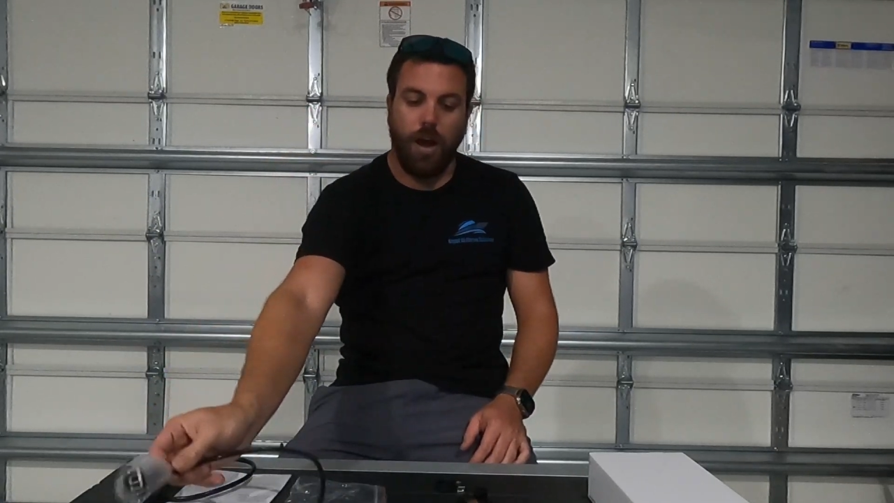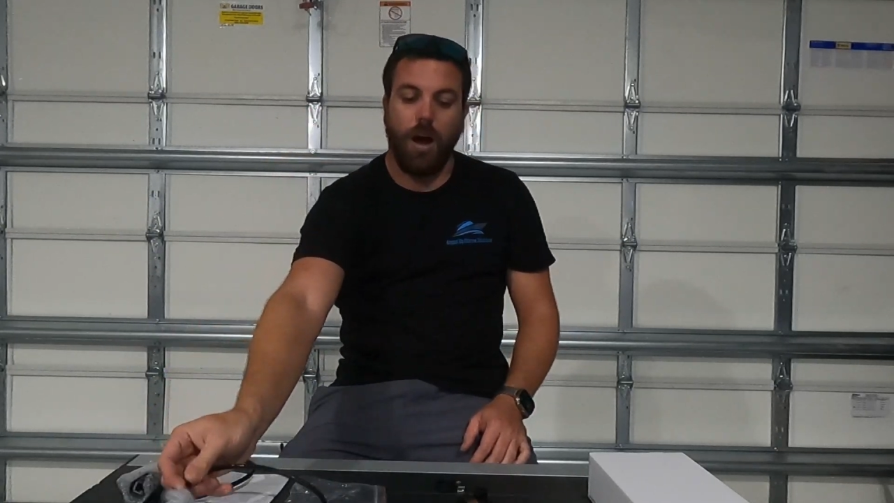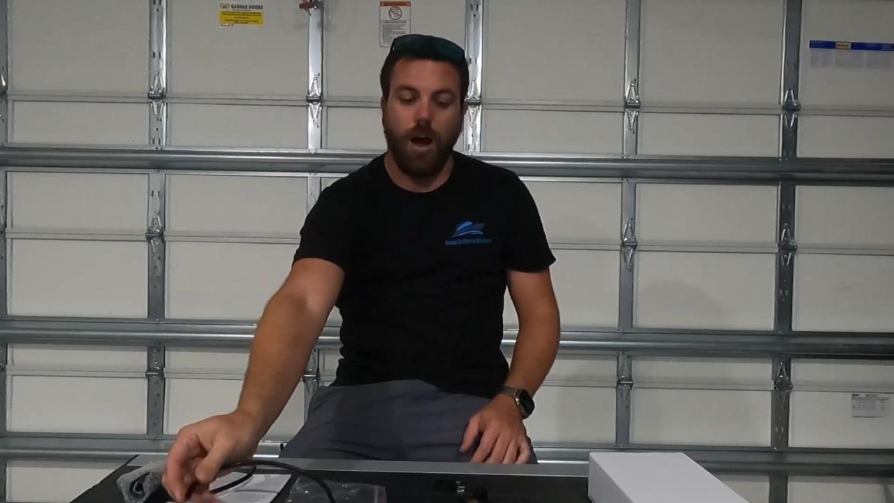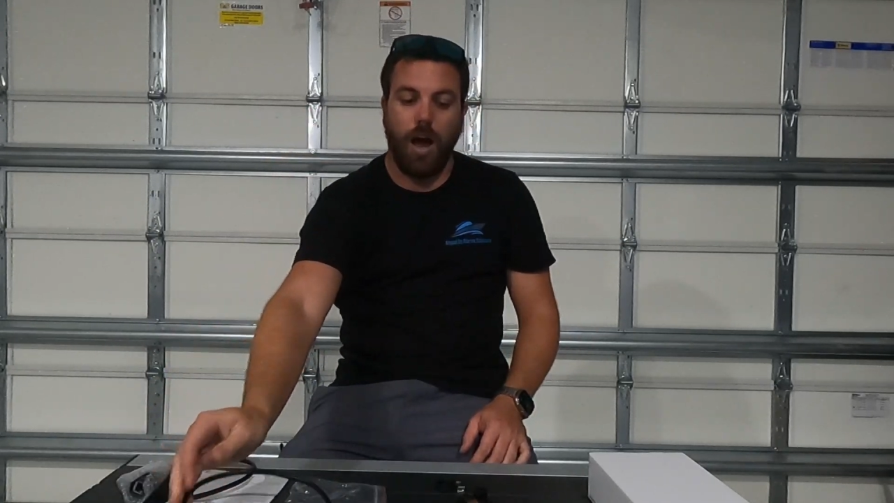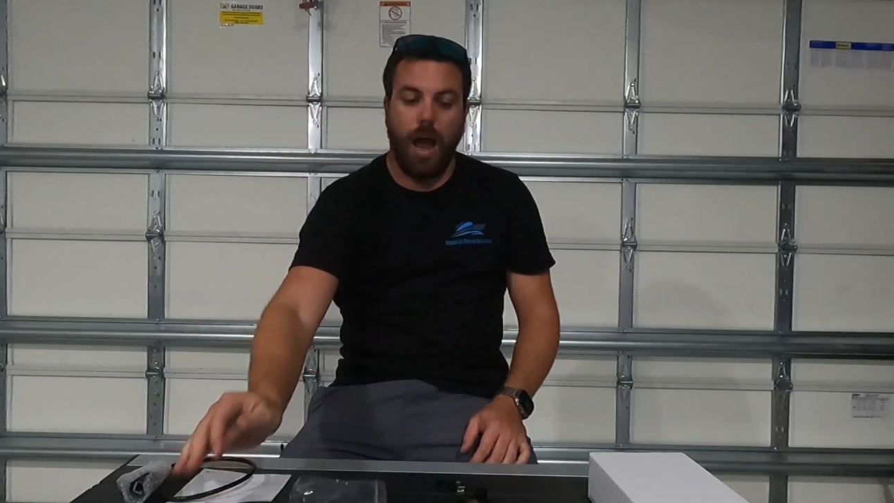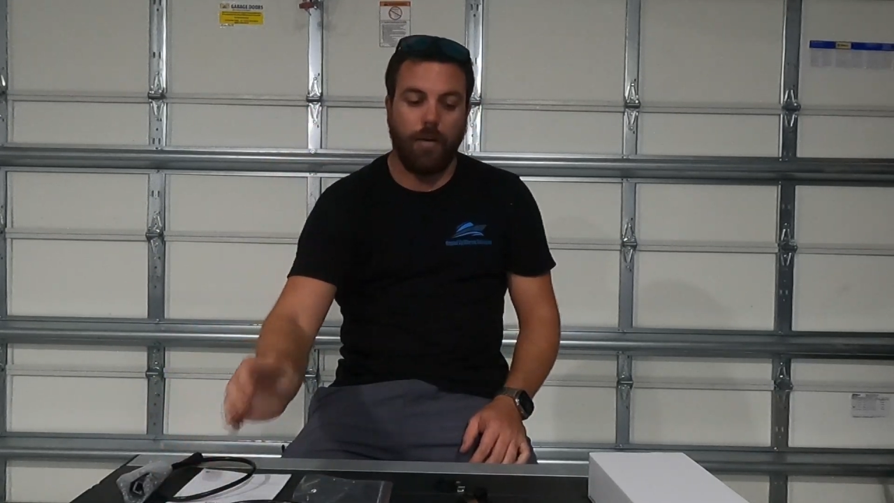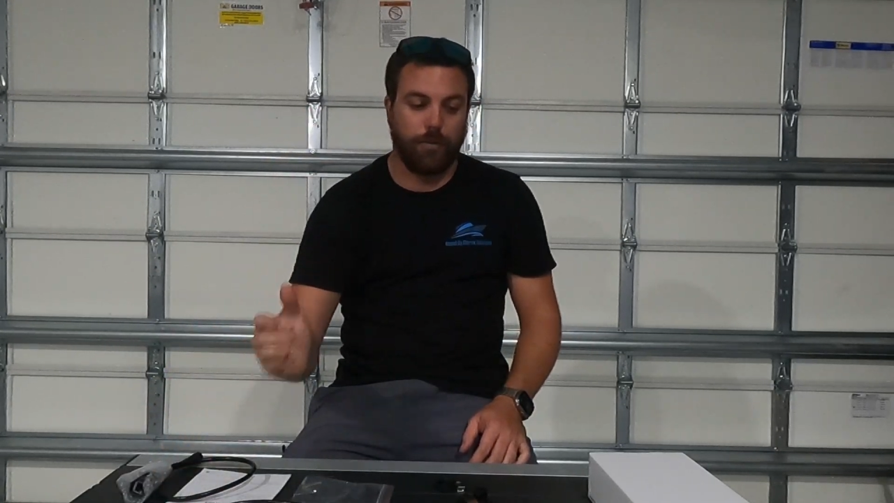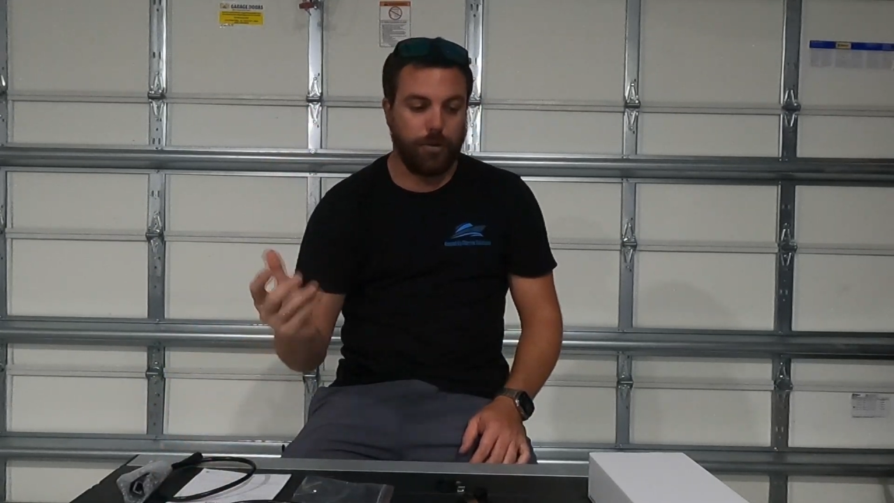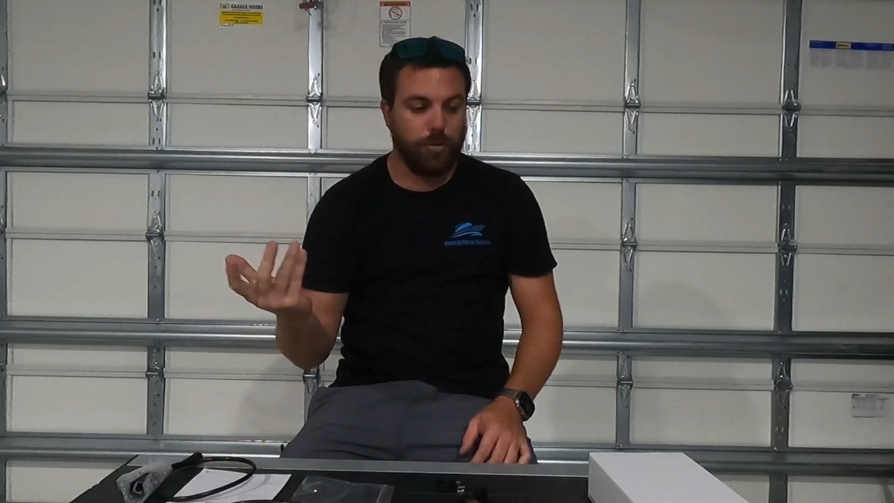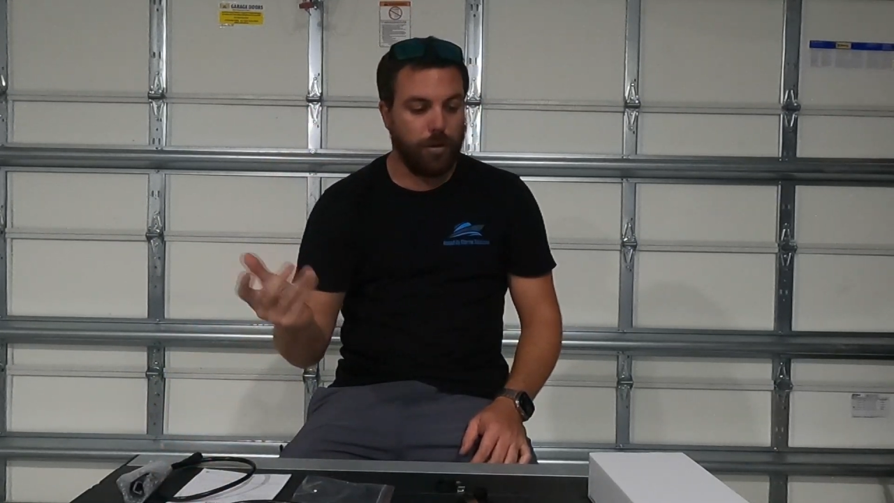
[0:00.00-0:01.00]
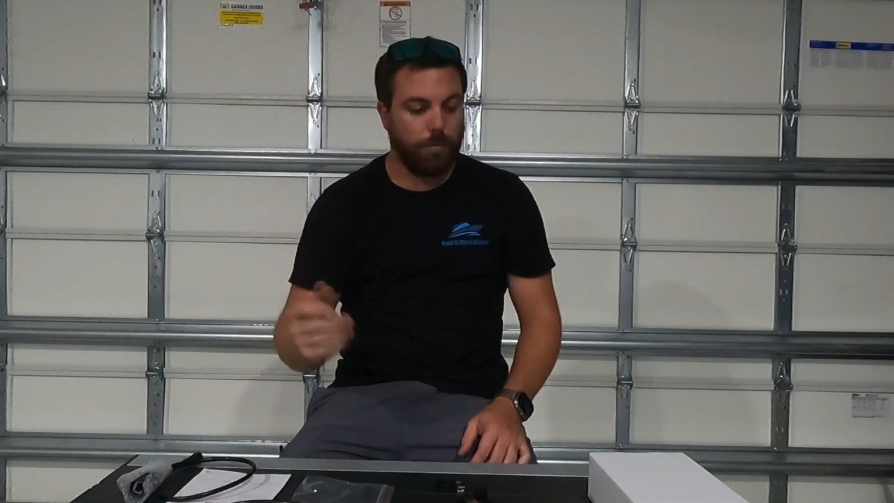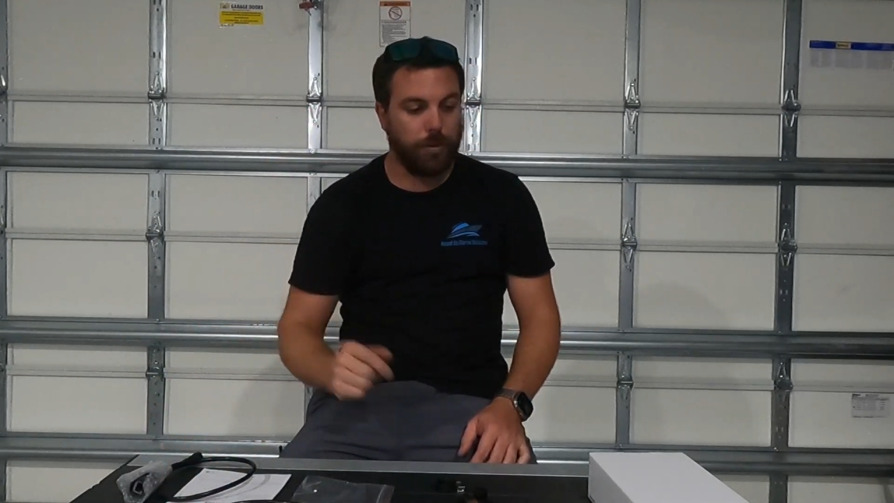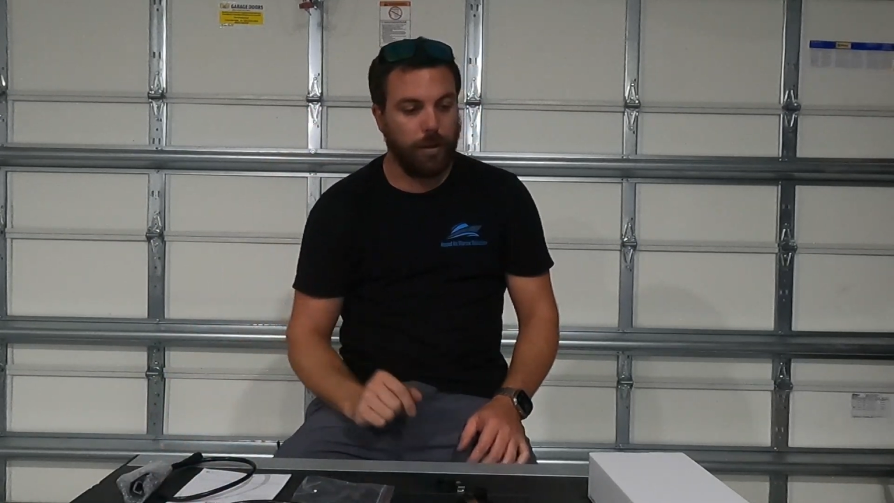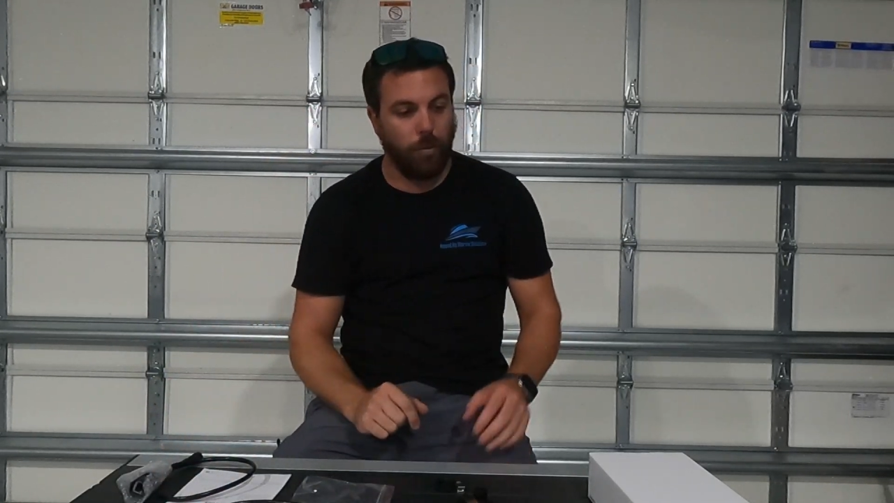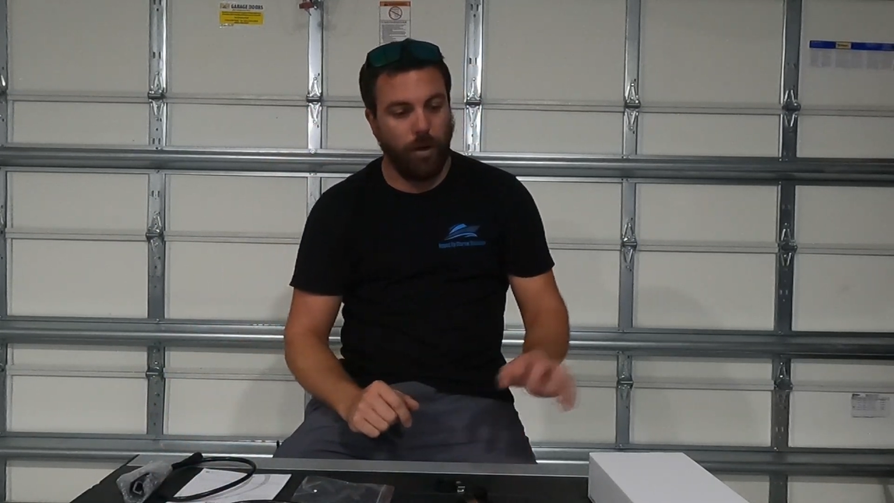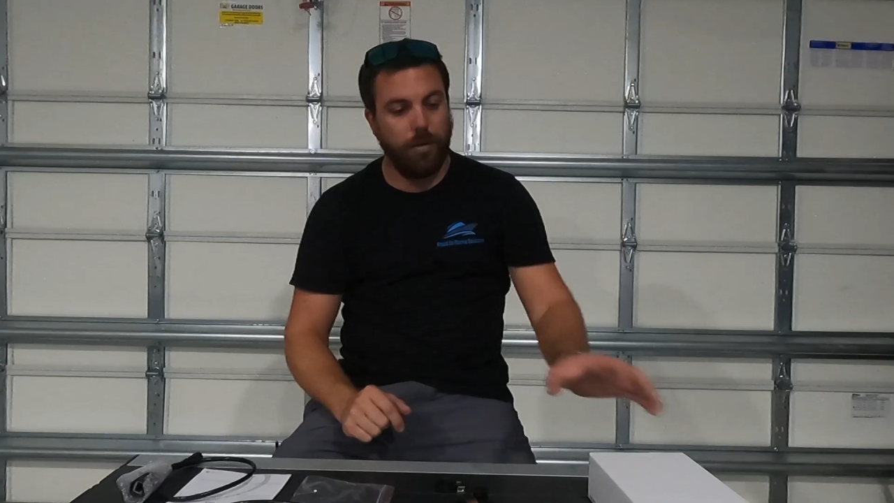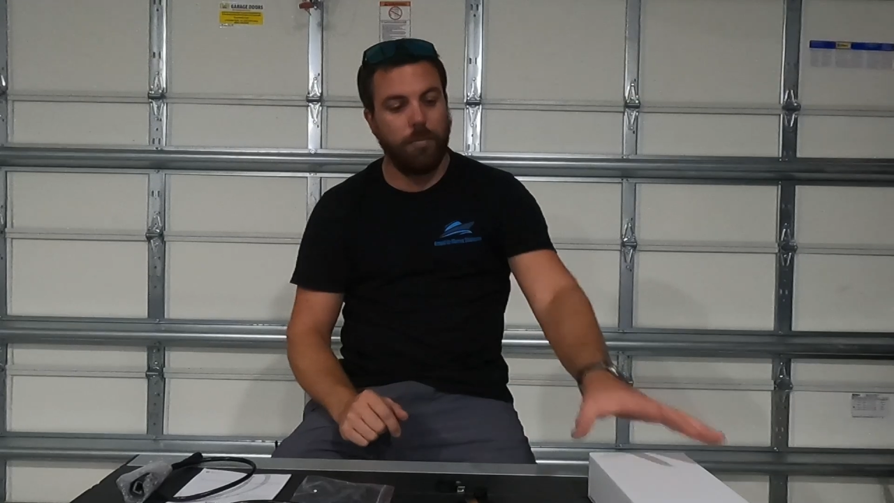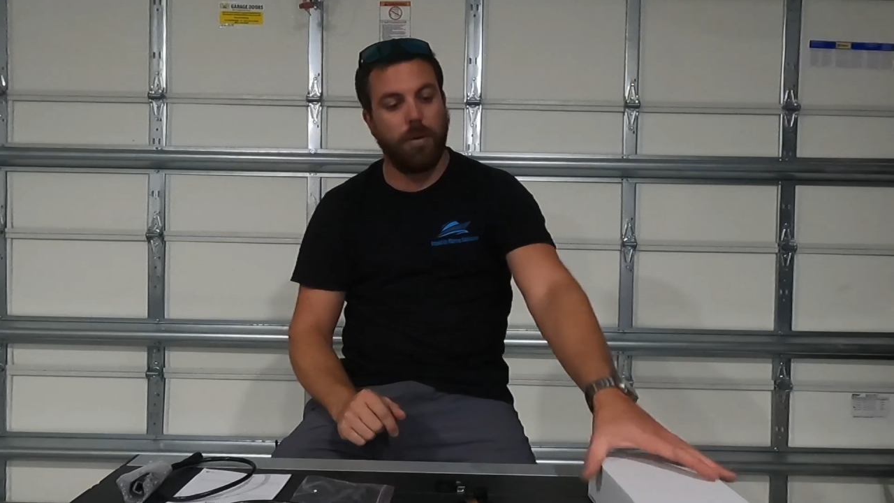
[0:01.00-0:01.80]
after you complete one,